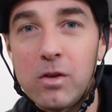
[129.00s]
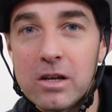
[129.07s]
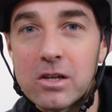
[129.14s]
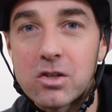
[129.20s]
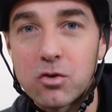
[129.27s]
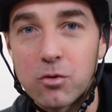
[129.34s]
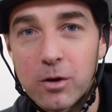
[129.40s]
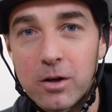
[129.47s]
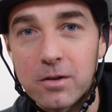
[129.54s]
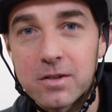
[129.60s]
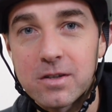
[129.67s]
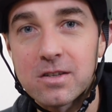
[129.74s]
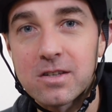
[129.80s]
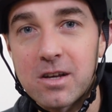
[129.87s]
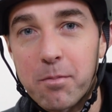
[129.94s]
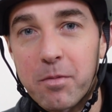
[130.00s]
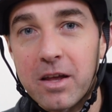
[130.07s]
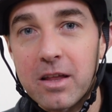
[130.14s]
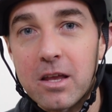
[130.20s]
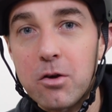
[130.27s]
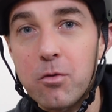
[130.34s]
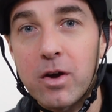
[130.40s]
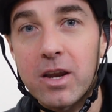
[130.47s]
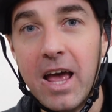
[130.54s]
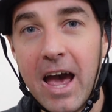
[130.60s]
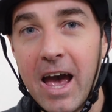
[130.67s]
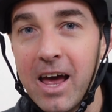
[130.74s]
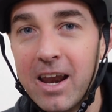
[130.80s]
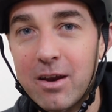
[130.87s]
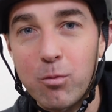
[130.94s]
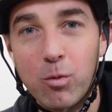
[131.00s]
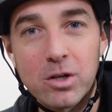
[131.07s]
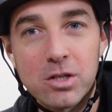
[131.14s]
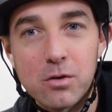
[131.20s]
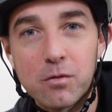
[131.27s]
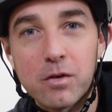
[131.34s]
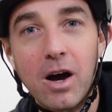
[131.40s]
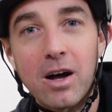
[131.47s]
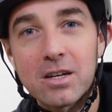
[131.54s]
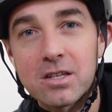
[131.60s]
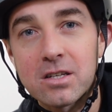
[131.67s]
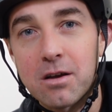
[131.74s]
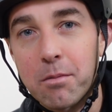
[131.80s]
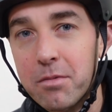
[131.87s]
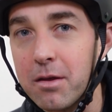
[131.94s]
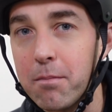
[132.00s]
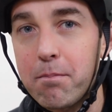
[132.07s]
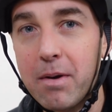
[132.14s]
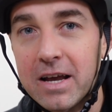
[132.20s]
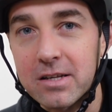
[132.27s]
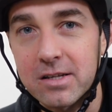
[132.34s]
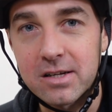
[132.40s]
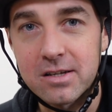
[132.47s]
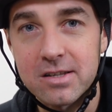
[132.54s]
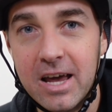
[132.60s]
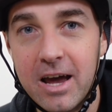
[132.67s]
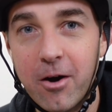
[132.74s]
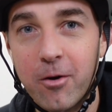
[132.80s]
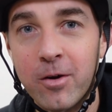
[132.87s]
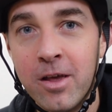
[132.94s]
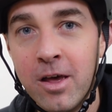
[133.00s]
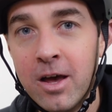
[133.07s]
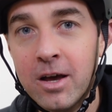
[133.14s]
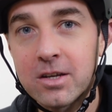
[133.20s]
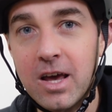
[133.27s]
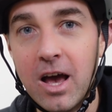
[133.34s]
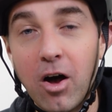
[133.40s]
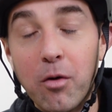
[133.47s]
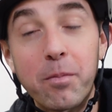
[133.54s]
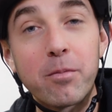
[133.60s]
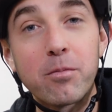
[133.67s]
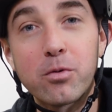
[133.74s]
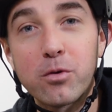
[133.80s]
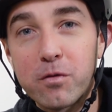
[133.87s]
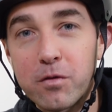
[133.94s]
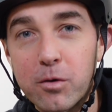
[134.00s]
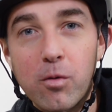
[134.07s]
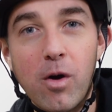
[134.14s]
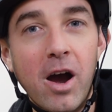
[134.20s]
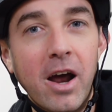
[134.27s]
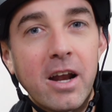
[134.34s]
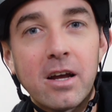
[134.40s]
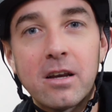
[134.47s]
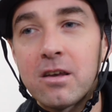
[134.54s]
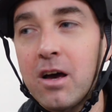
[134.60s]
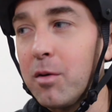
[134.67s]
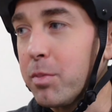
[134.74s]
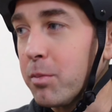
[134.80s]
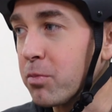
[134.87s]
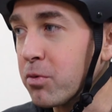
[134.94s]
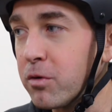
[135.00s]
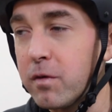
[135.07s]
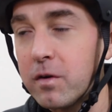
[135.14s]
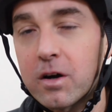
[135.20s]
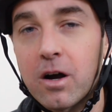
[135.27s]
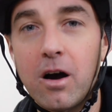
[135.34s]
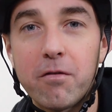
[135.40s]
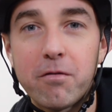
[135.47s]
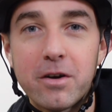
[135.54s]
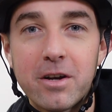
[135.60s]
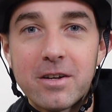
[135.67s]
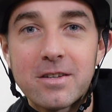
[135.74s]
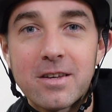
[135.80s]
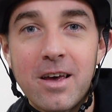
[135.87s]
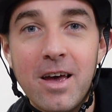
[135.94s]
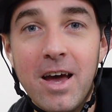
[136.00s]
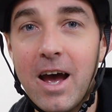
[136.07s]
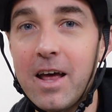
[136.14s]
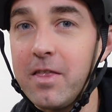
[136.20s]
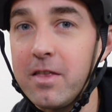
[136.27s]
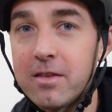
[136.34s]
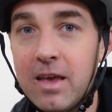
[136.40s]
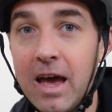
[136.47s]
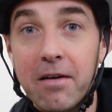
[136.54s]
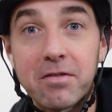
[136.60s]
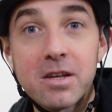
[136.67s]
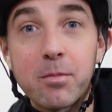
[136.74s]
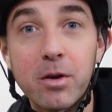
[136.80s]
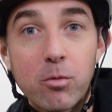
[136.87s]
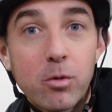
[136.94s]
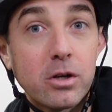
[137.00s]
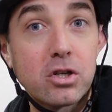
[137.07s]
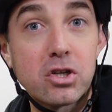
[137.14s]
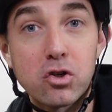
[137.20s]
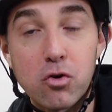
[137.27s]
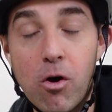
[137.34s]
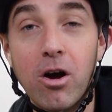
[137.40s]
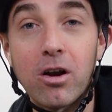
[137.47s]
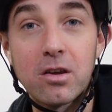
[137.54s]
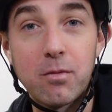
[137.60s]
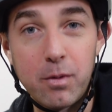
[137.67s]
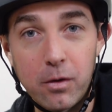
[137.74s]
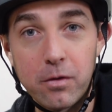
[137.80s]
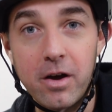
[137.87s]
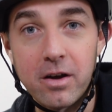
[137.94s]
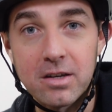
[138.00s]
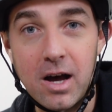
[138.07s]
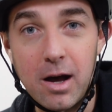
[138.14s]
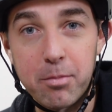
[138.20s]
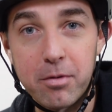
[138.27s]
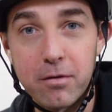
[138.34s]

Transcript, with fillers: these drills as something that you can add in once you've got some of the basics down to help improve your riding, to help improve your confidence, and to have something really strong to build on top